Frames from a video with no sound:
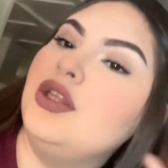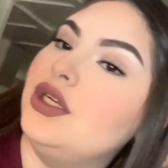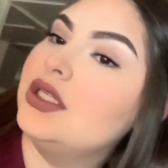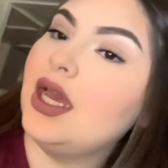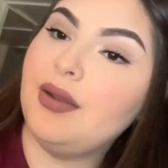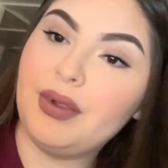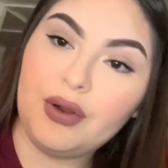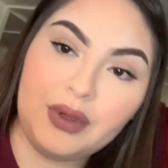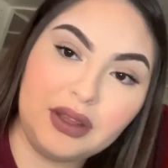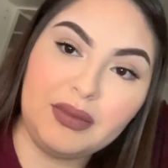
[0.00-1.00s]
you just gotta
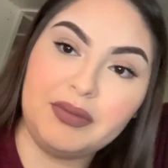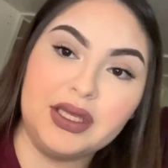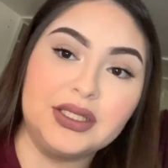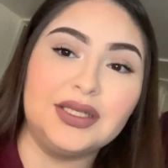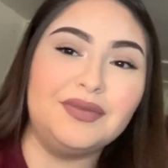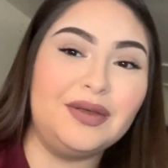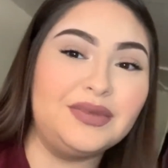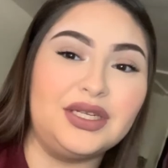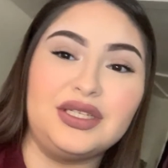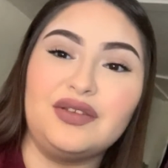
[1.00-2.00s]
bear with me because
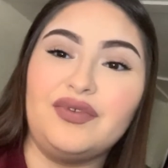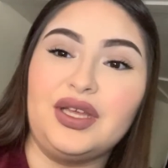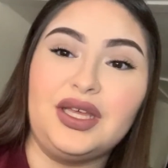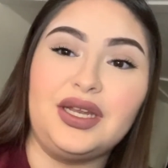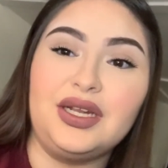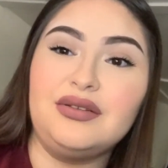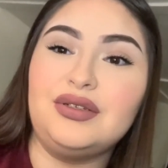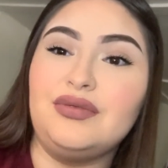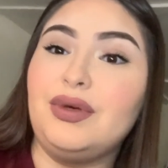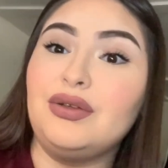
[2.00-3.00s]
sometimes I just forget
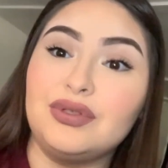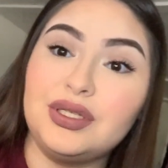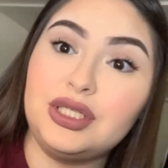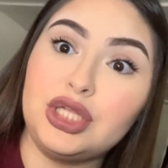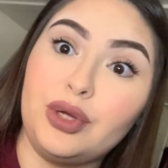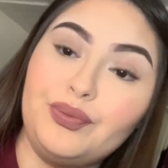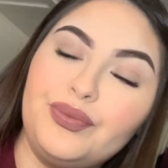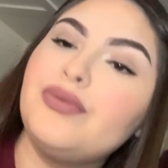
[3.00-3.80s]
to post. So